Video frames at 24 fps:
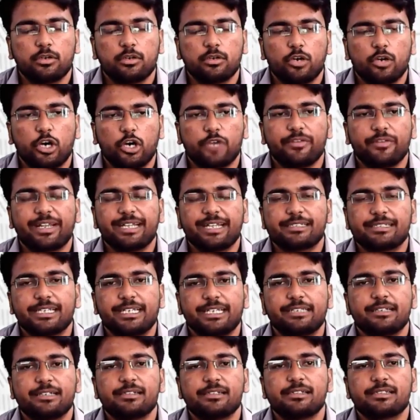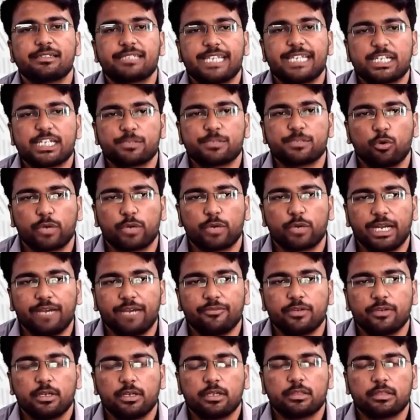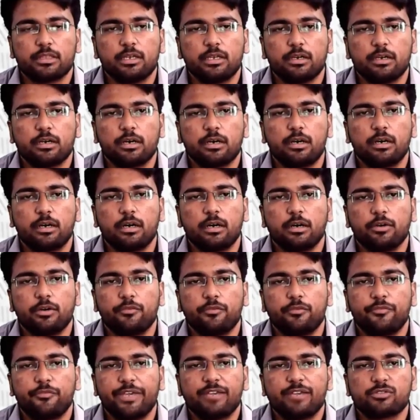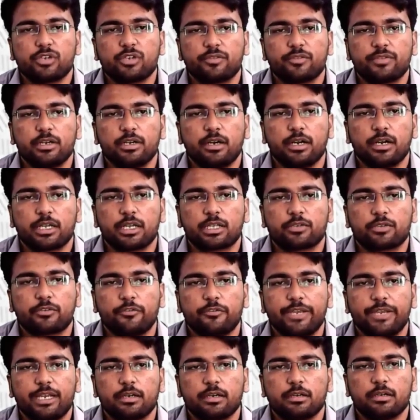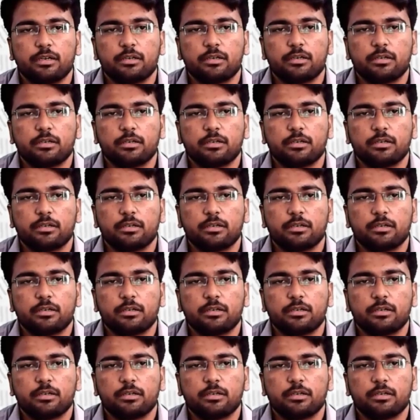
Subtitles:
or we can say in the seismograph, the waves of the earthquake